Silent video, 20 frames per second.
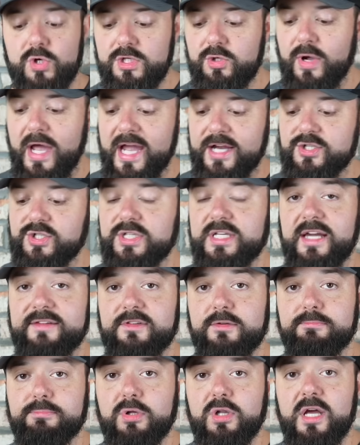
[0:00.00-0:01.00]
you actually have
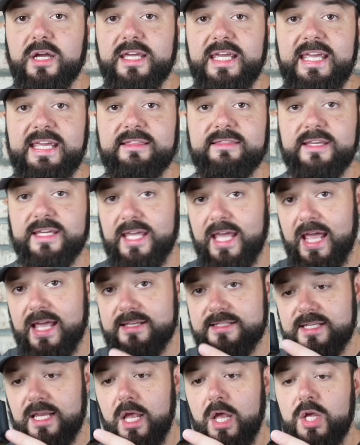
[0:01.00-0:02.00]
to plug in the
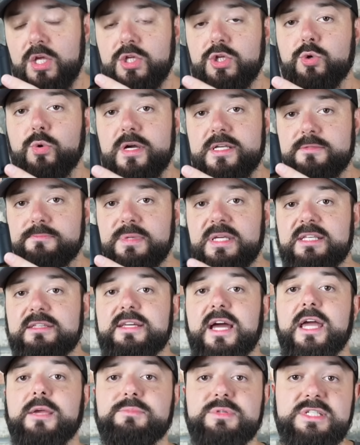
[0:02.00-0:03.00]
case, USB
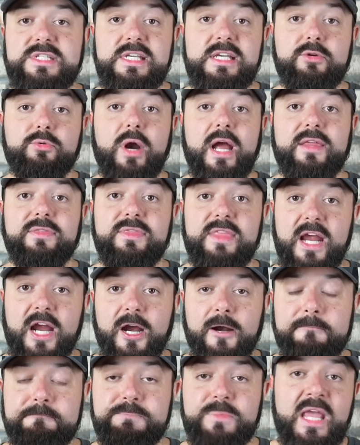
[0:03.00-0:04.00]
Type-C right
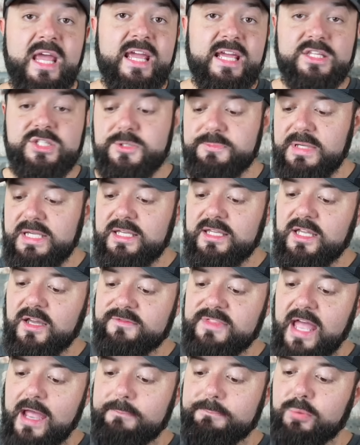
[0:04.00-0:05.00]
there. And speaking
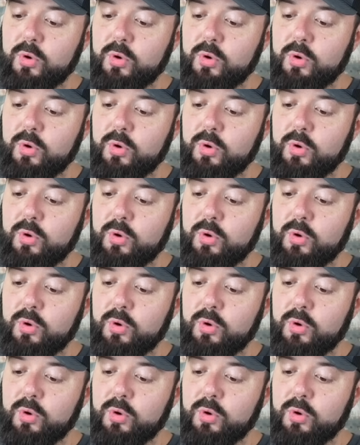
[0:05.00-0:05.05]
of that